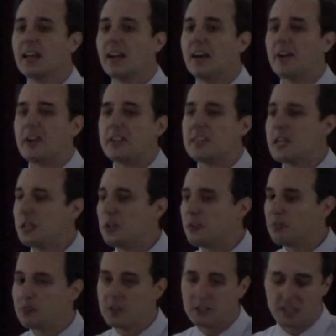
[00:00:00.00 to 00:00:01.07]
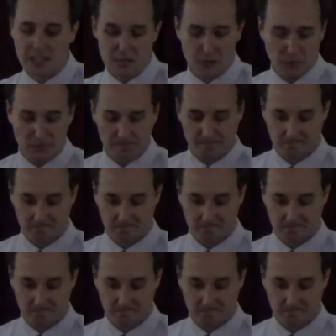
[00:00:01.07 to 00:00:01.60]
All right, thank you for your attention.